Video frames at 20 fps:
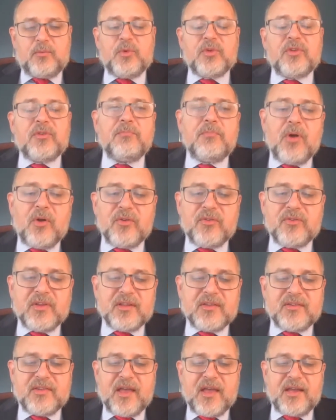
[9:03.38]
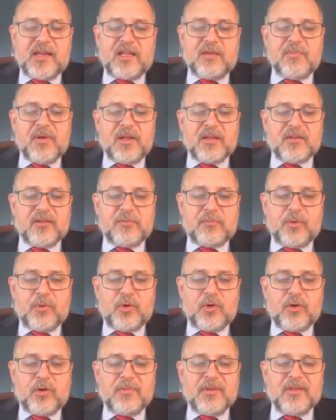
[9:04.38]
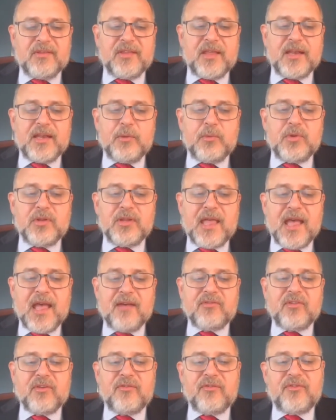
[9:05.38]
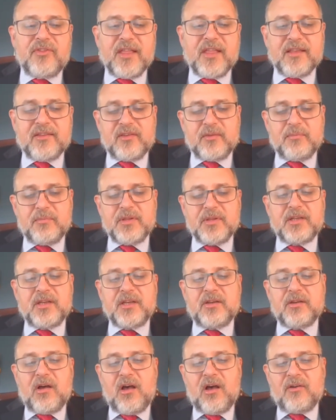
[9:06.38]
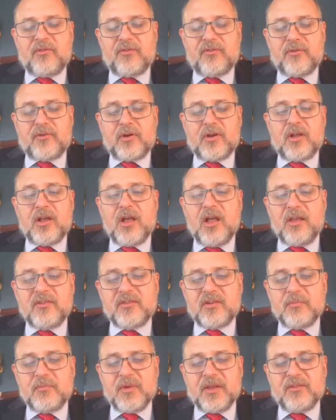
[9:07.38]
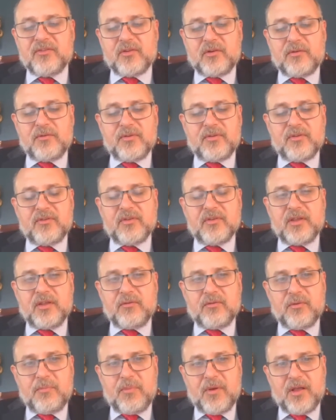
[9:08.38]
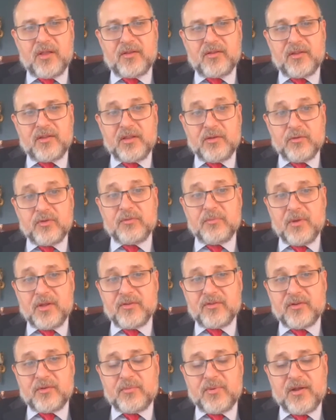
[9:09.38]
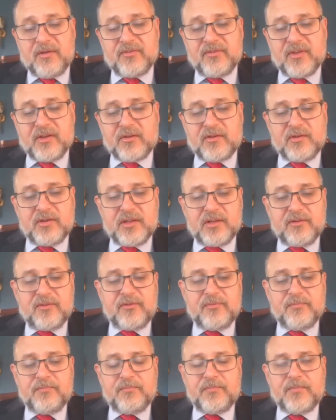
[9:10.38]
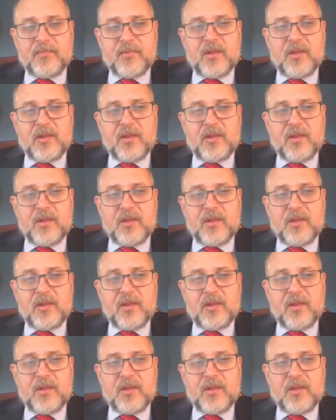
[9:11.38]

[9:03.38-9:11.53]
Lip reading: What's most exciting about this program is that it will have the flexibility to offer customized services in response to private sector needs.